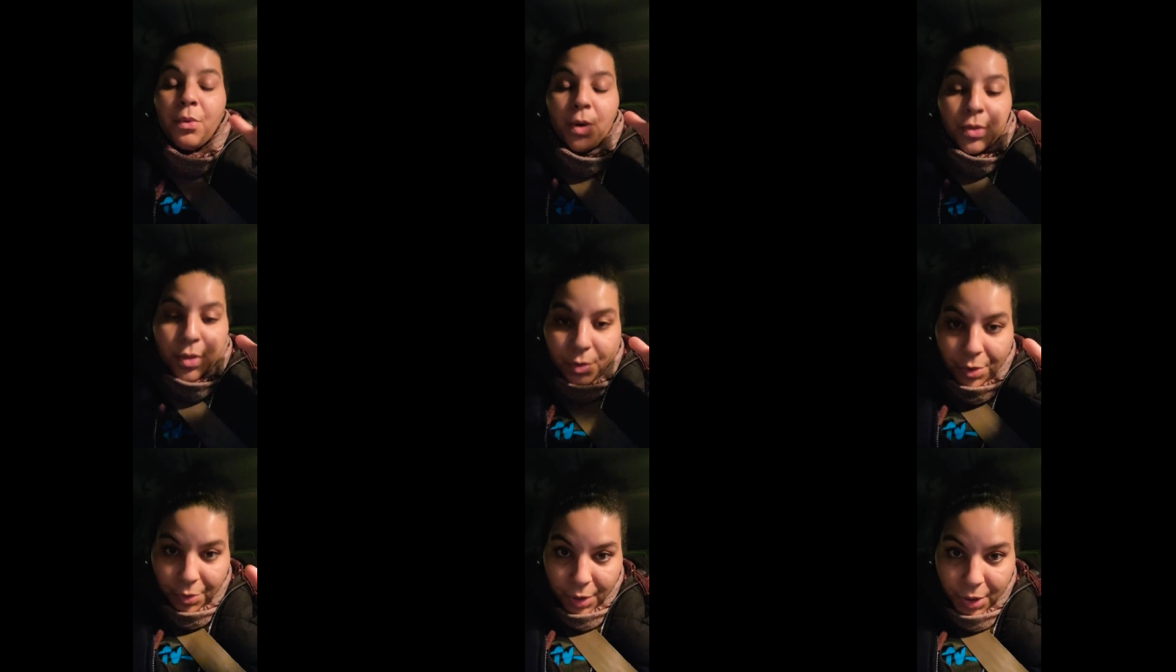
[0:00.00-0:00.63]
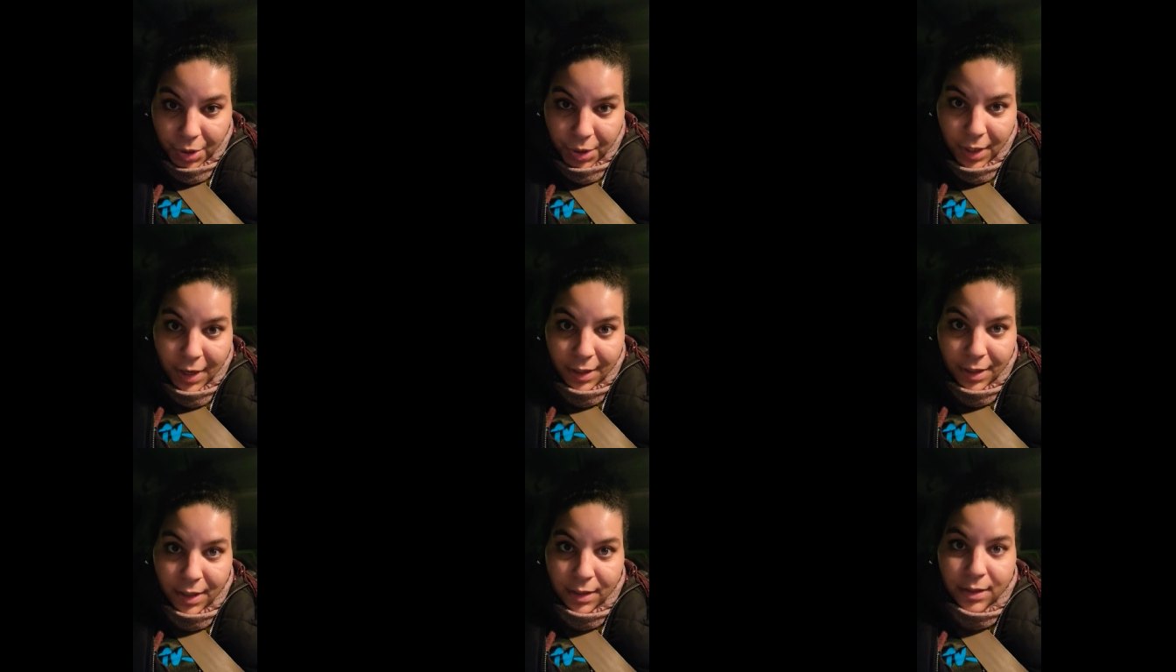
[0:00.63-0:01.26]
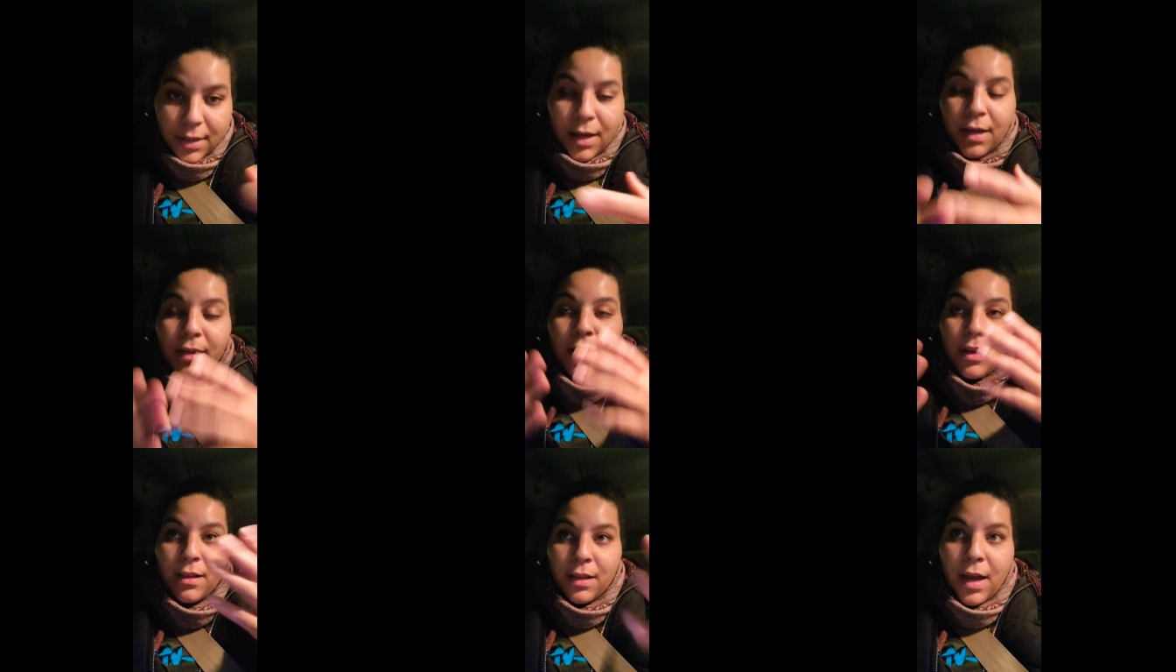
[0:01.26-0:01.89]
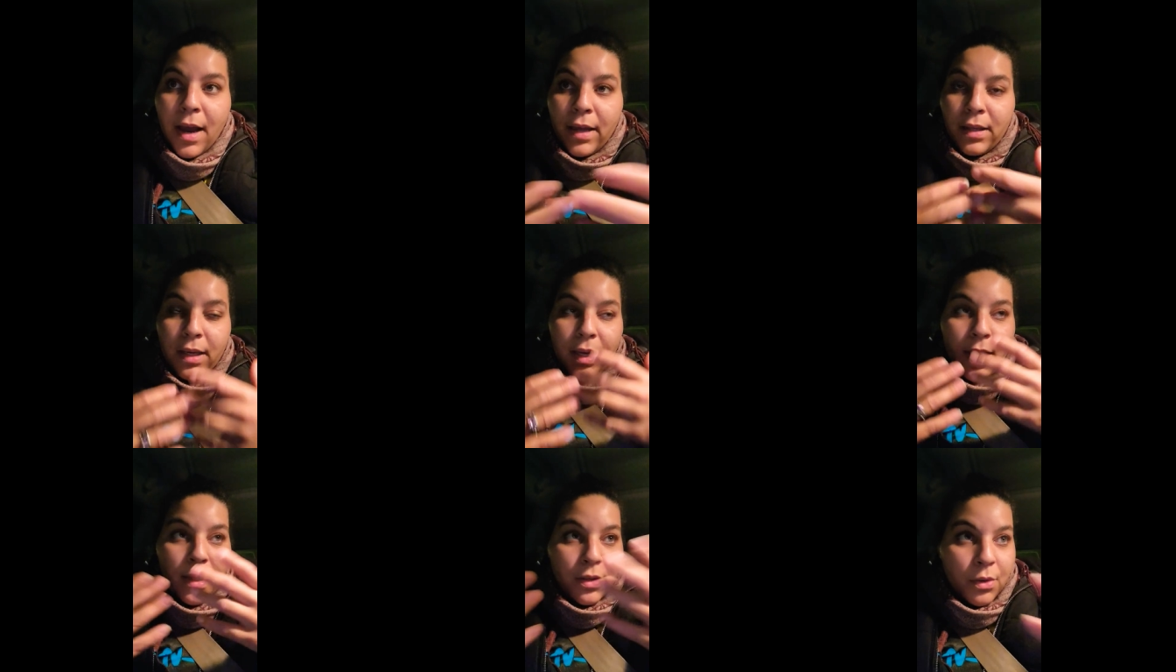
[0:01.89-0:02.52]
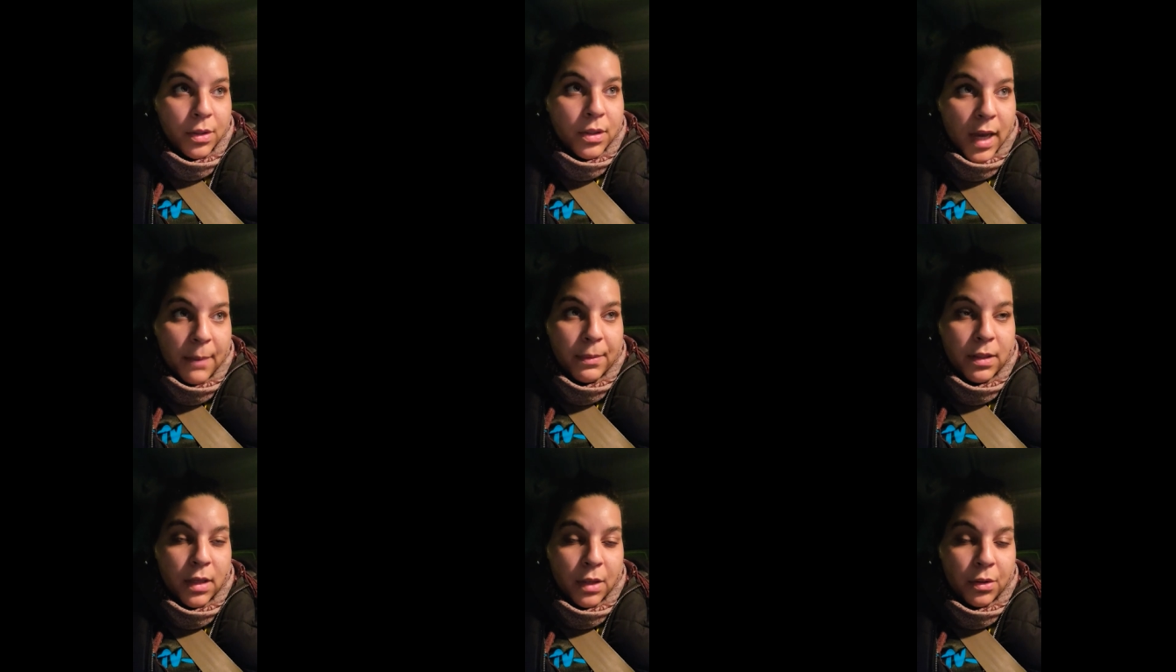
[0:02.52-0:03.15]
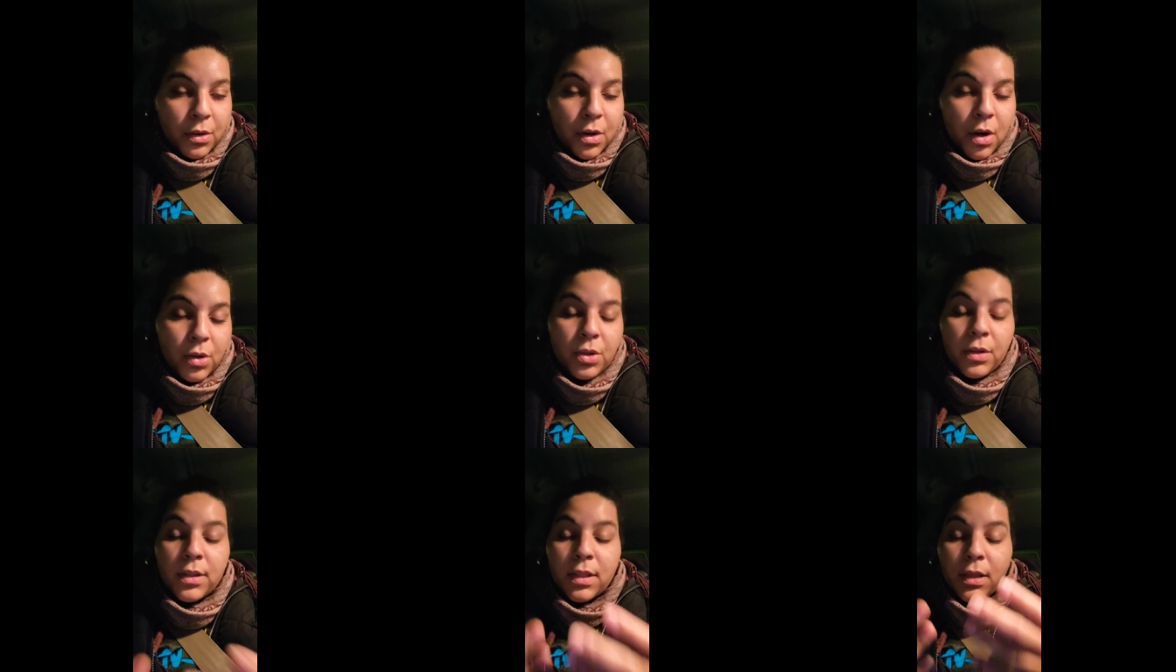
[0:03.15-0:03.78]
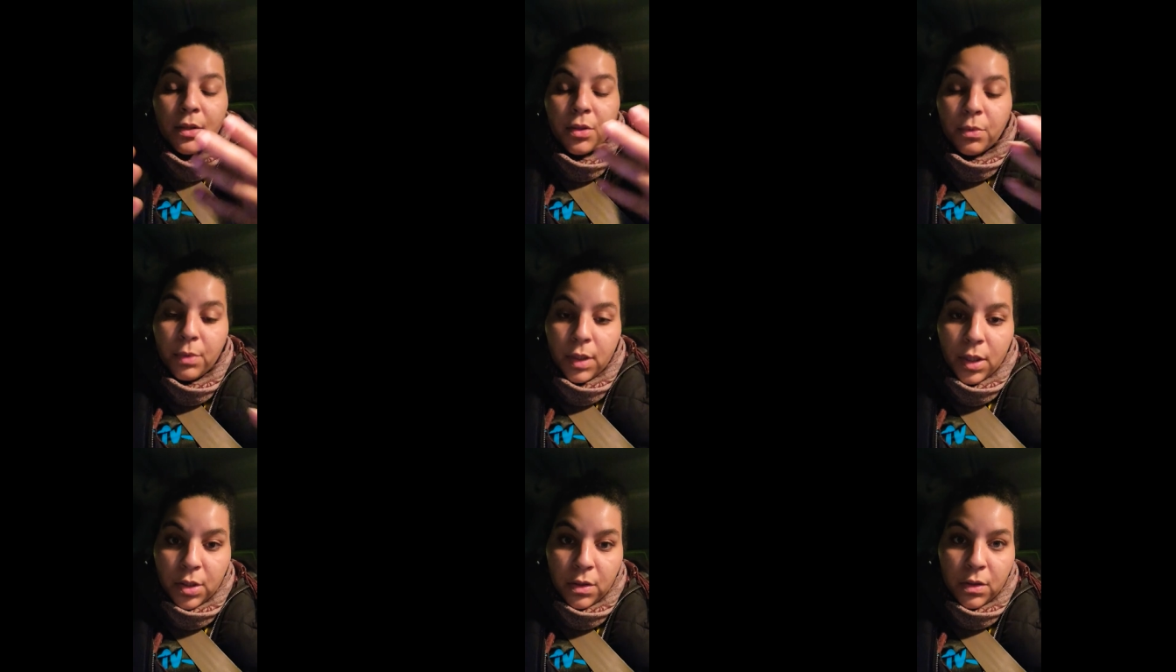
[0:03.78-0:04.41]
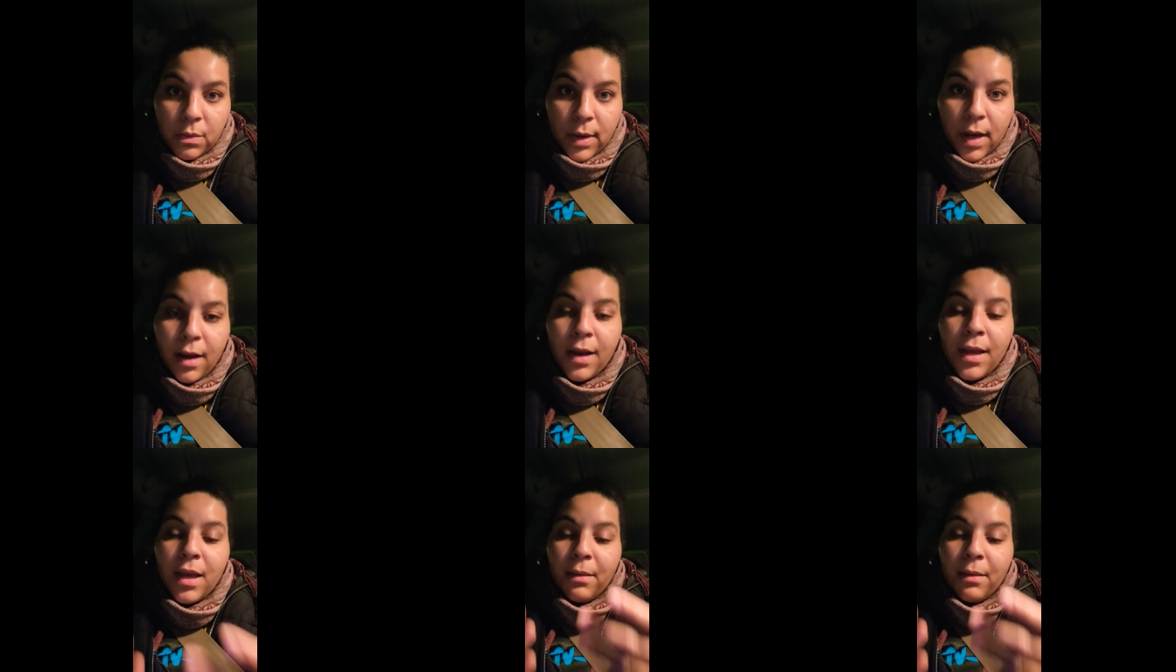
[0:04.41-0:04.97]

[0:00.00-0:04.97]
which is what Christianity has done a lot, and I, I know it's happened in other cultures and other religions as well,